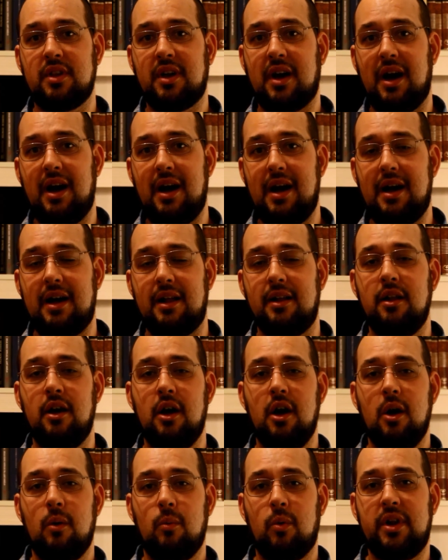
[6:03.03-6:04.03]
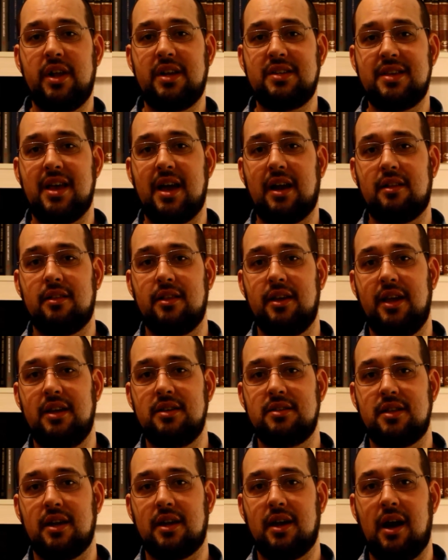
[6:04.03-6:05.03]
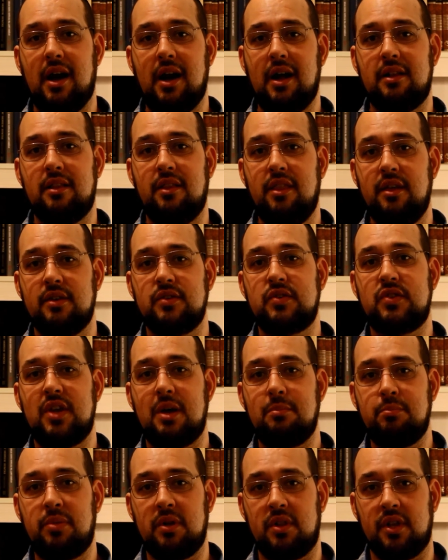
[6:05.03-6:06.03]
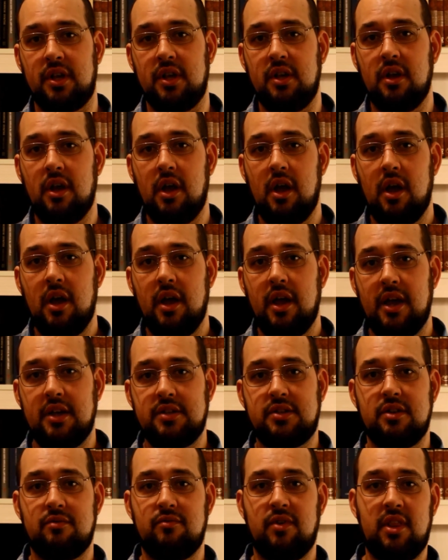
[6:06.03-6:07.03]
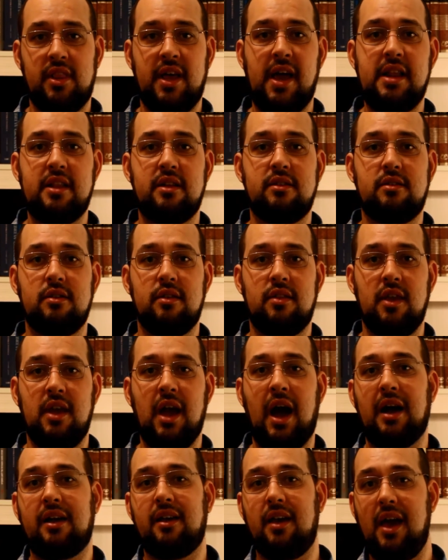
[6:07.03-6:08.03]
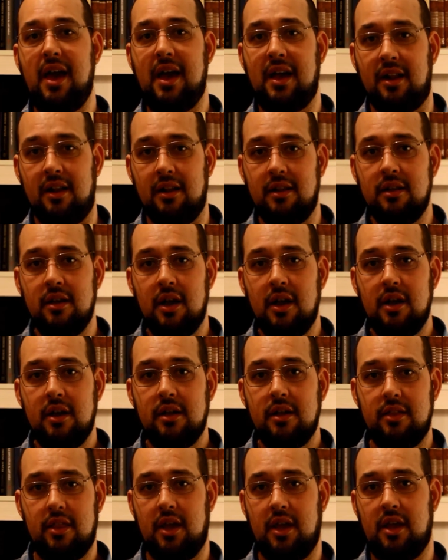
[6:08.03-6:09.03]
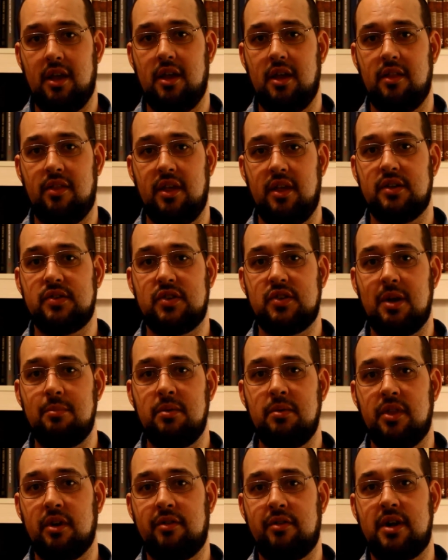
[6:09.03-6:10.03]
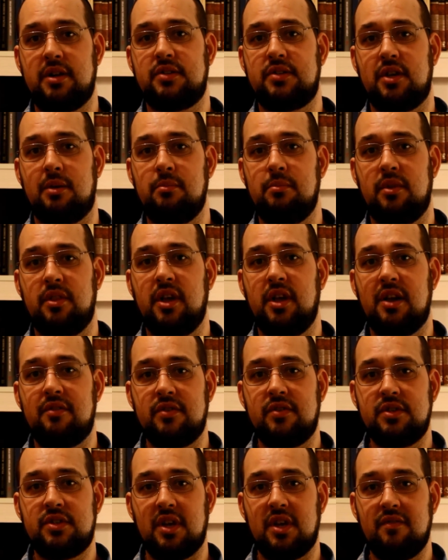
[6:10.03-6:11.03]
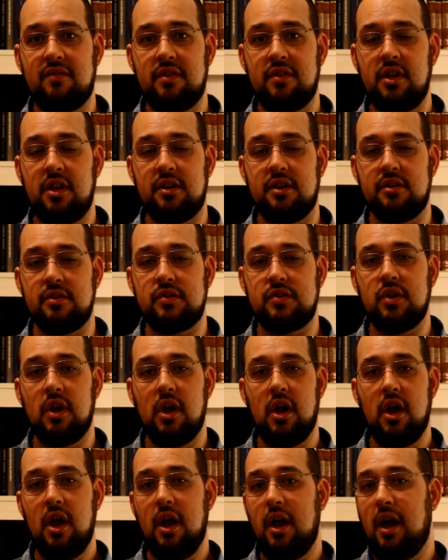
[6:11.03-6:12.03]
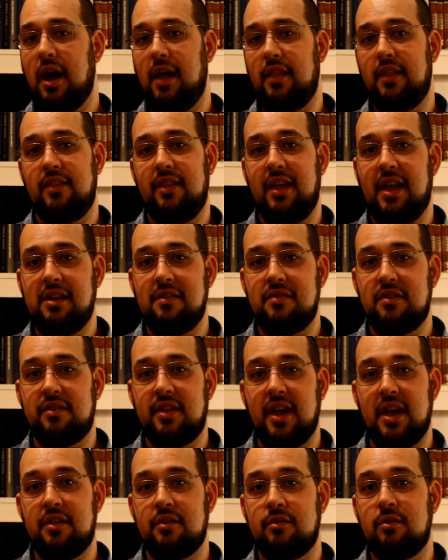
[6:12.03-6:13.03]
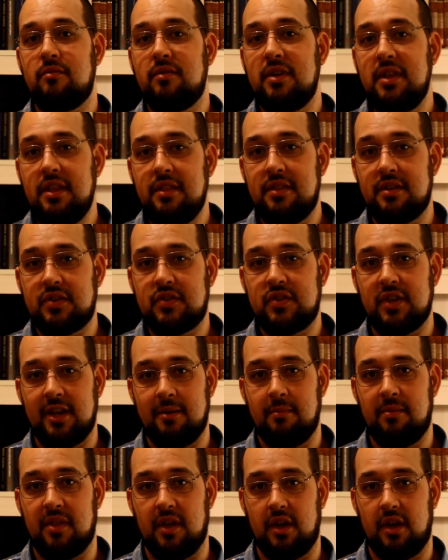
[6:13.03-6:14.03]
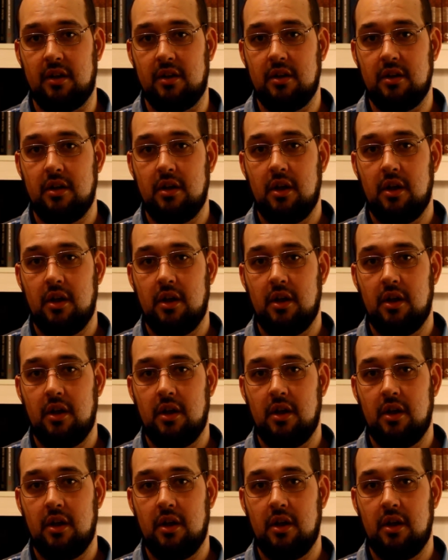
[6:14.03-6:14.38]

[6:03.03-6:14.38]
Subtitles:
kahal. What exactly is the kahal, the assembly? Is it related to the hakel, the assembly, the great assembly every 7 years? And at the end of the day, they're not really the same thing.